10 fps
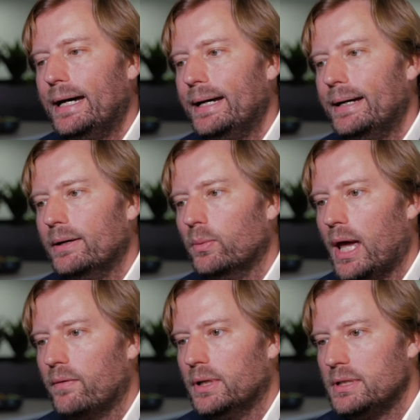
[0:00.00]
Um,
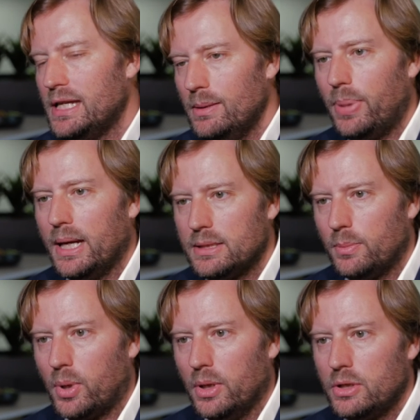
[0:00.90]
we have a
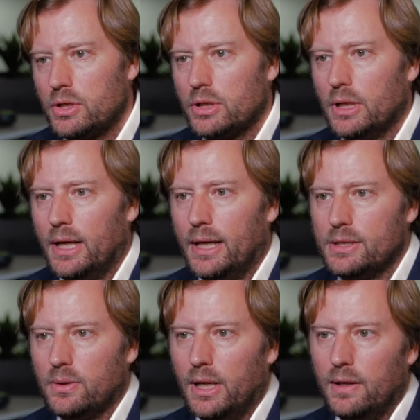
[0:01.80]
team-based approach,
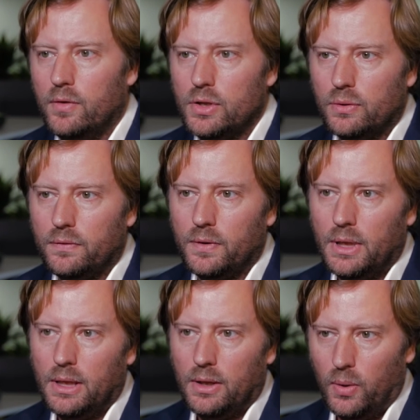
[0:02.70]
uh, so I leverage off
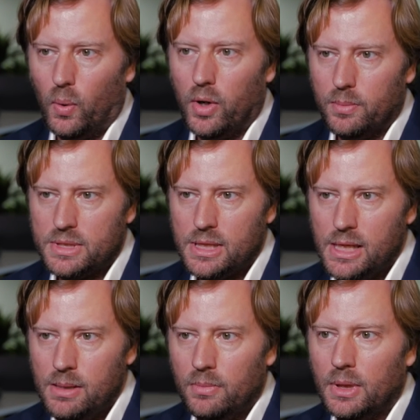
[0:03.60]
the Laurium
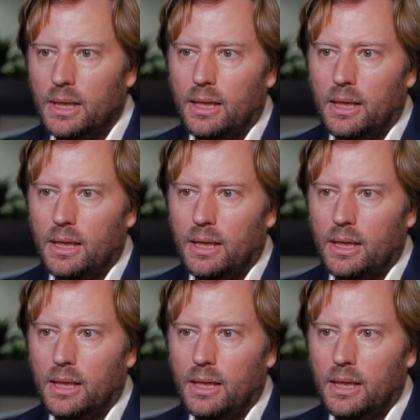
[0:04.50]
team.